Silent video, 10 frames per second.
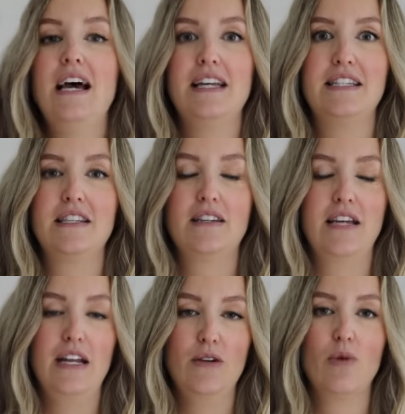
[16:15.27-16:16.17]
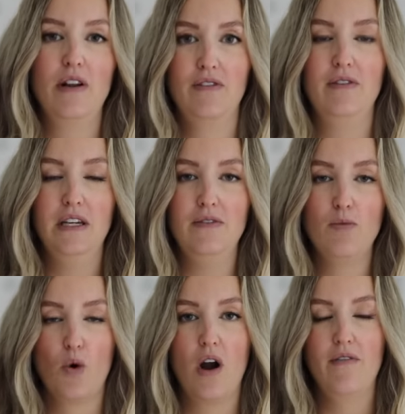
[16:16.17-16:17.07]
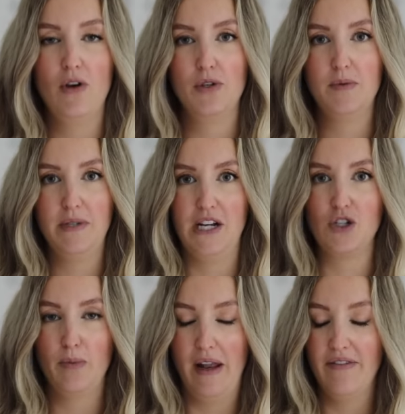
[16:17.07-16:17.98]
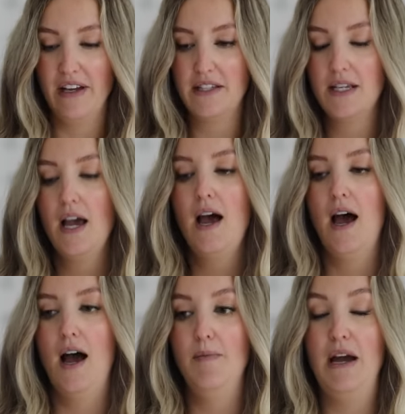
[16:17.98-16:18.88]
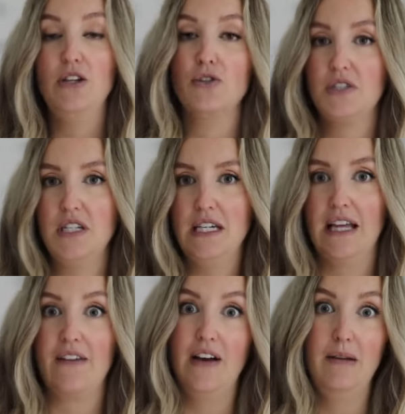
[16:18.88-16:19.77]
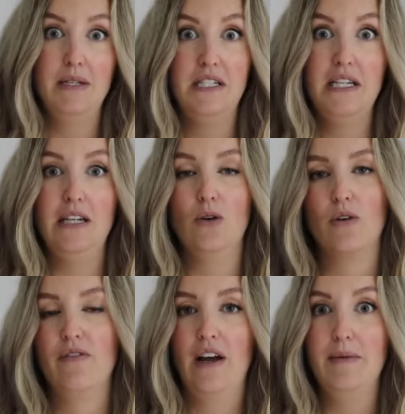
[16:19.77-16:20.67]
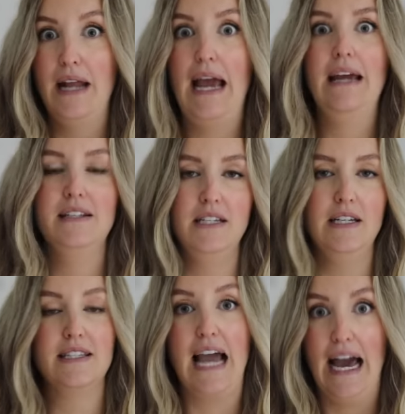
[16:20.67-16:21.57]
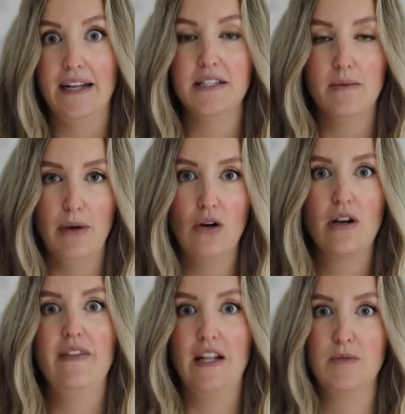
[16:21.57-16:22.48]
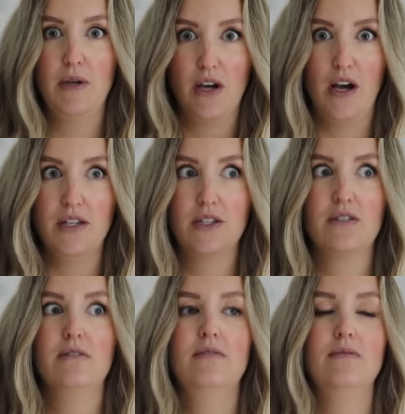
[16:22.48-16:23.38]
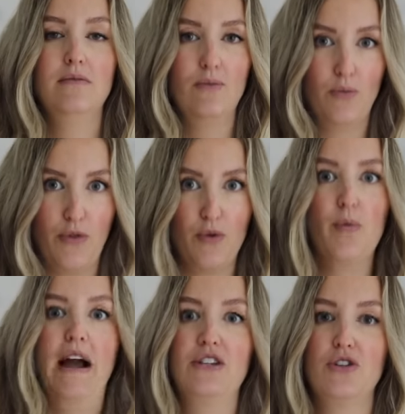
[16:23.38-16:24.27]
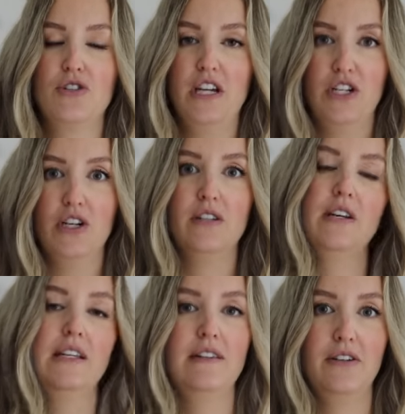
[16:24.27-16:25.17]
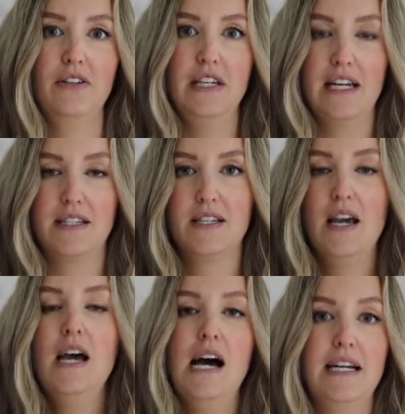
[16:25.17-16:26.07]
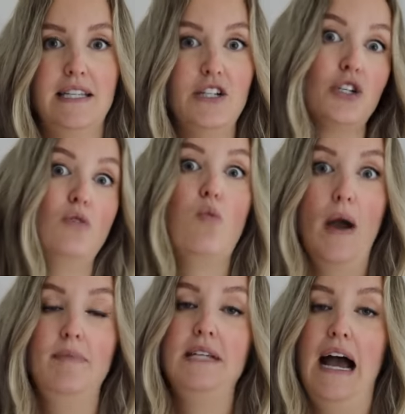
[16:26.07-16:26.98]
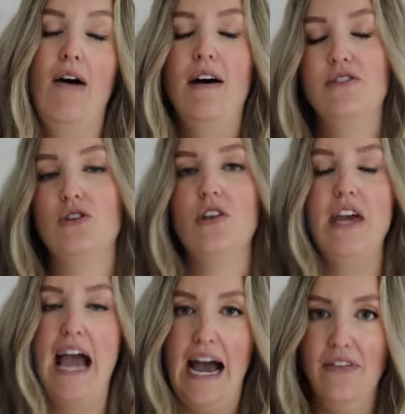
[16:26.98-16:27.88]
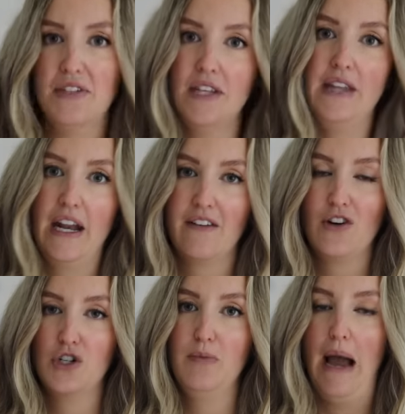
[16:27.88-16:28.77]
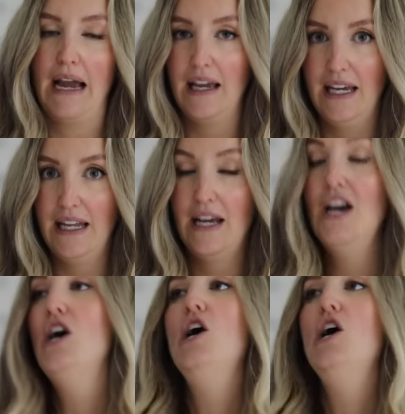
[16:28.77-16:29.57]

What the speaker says: it's getting rid of even more of those potential benefits. And you'll see like vitamin D or vitamin A and D is added to milk, and that's because through pasteurization, it literally gets essentially wiped out. And so they add the synthetic version back in.